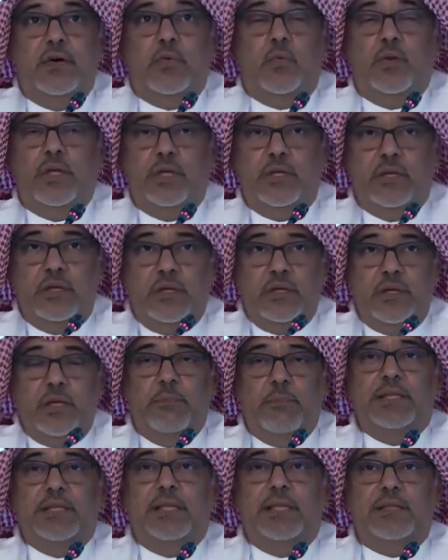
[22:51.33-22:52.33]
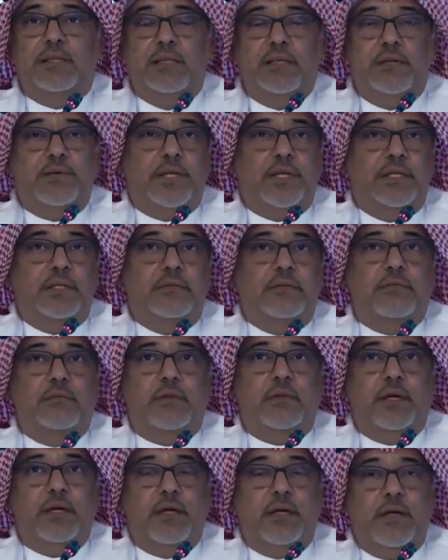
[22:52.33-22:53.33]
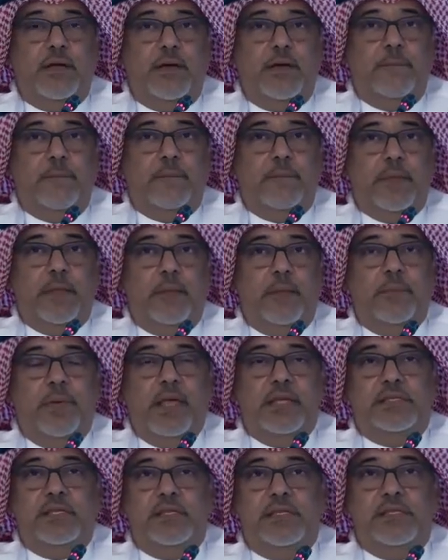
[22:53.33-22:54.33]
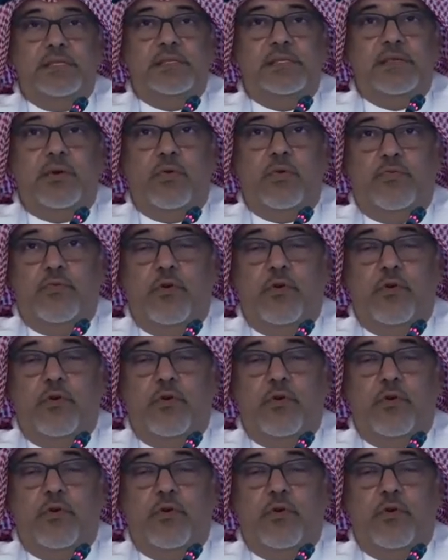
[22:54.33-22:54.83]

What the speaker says: We immediately run places